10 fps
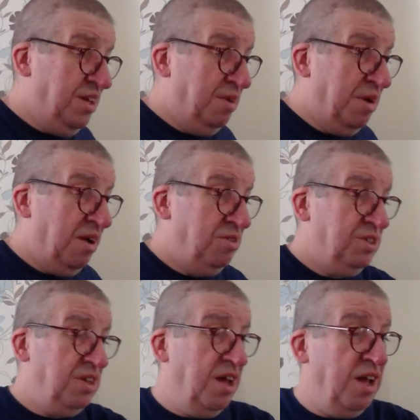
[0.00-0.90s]
anyone
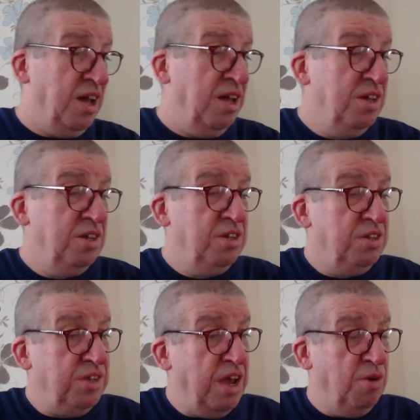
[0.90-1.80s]
else?
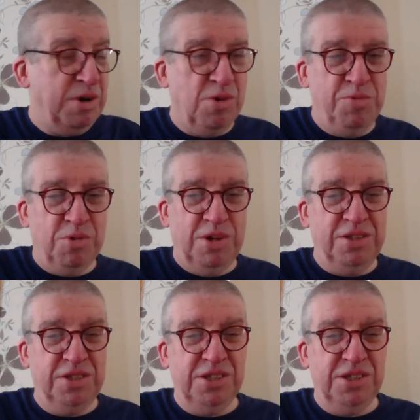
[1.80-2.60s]
No, we're going to a